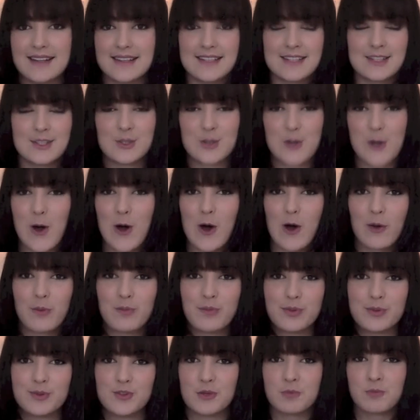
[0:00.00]
It's a
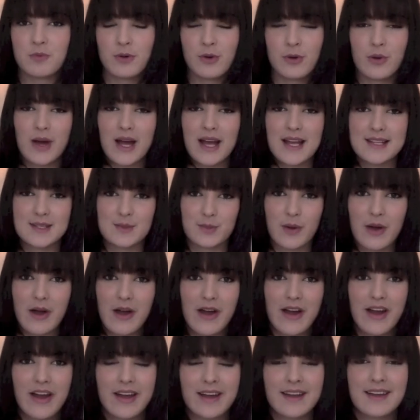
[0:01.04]
job. Job requires
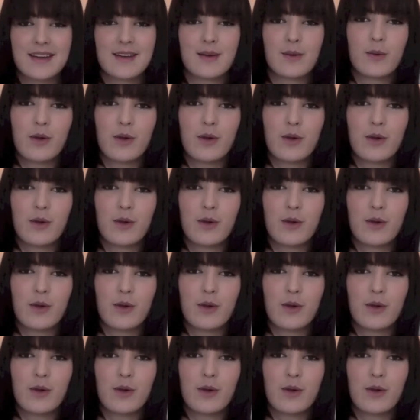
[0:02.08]
work.